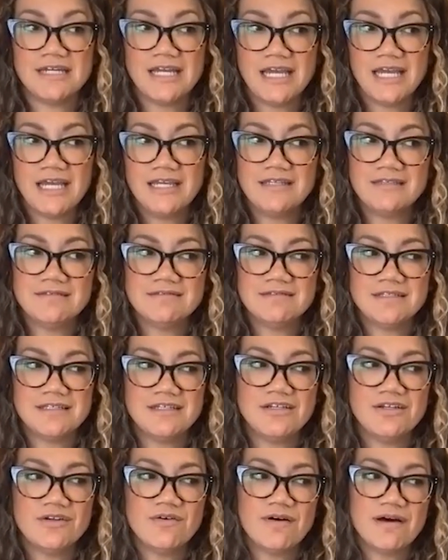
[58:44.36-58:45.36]
hey,
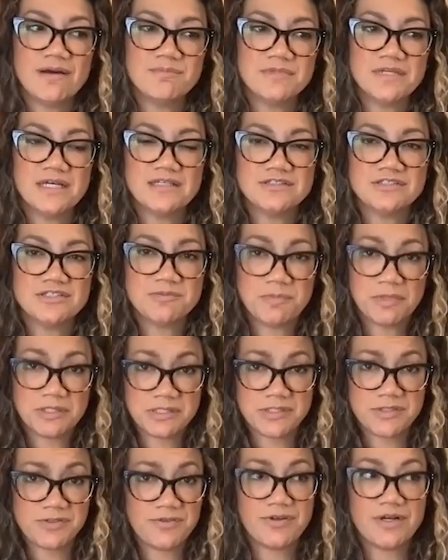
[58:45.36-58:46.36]
you know, I'm not just
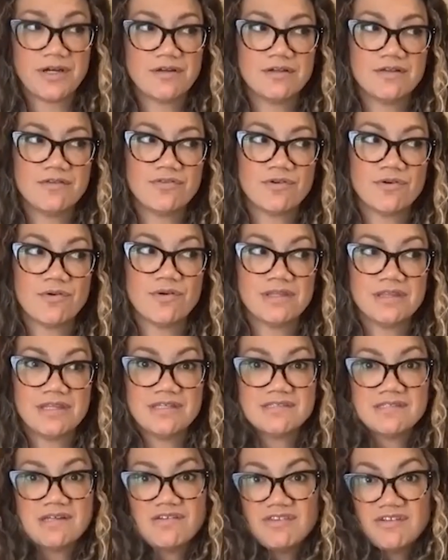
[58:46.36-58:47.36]
putzing around and throwing
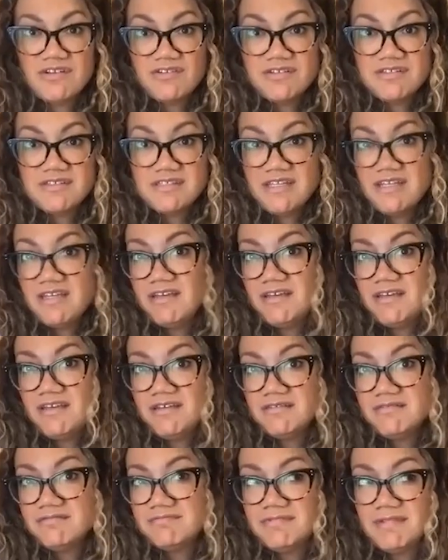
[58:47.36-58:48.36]
things out there to see
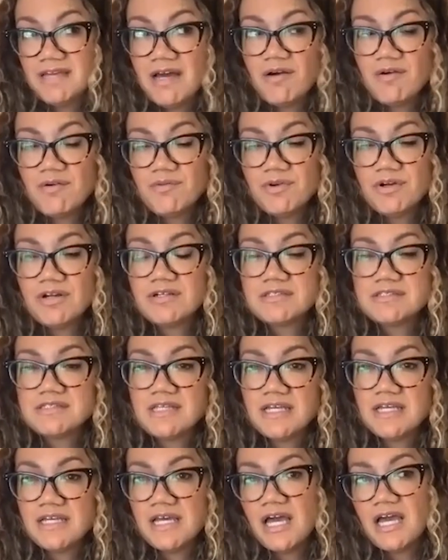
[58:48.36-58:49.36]
how it works.
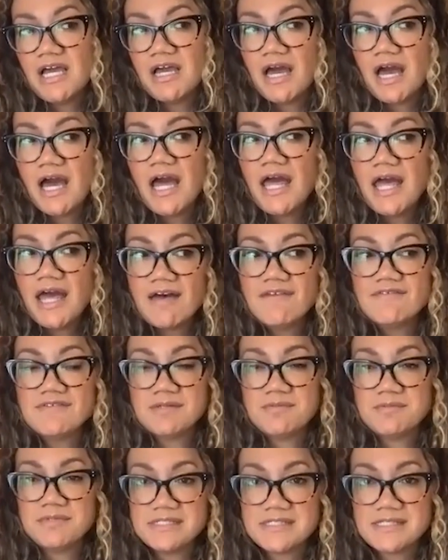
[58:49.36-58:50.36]
Like I, I have
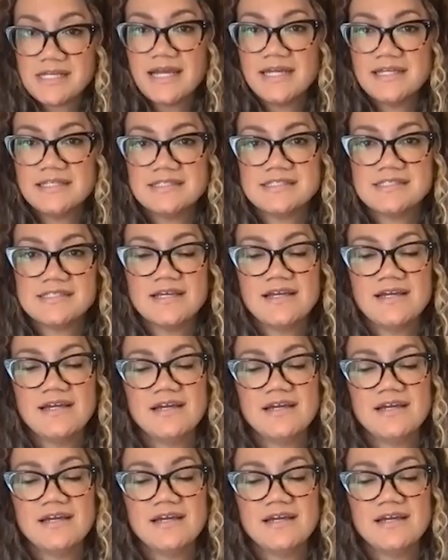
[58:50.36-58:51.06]
some designs.